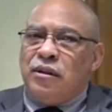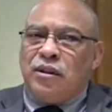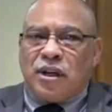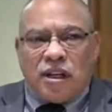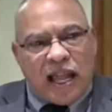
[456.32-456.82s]

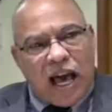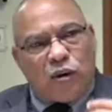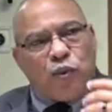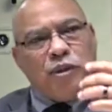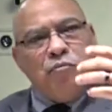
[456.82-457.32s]
the
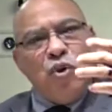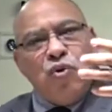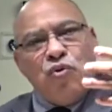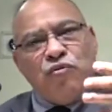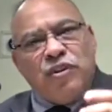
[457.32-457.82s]
cloud would
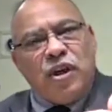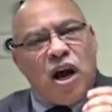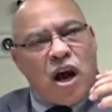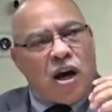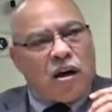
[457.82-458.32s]
move and the
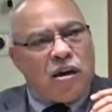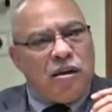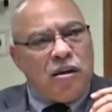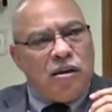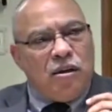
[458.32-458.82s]
ark,
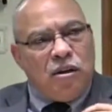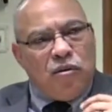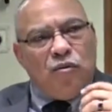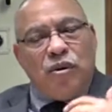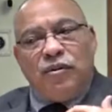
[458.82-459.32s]

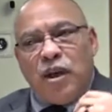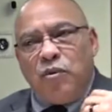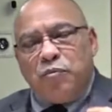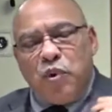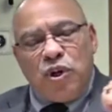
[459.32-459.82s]
they
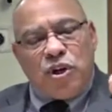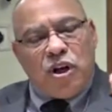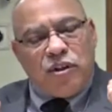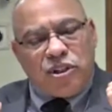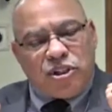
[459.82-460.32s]
would put it
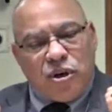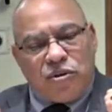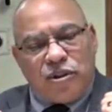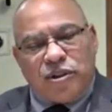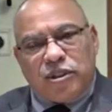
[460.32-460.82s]
on their
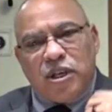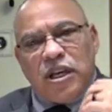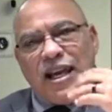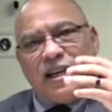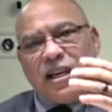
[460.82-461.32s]
shoulders
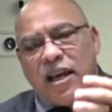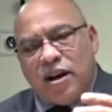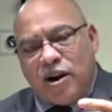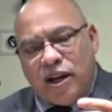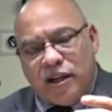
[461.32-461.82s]
and
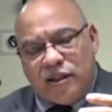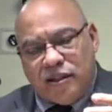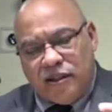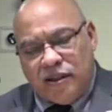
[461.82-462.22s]
carry it.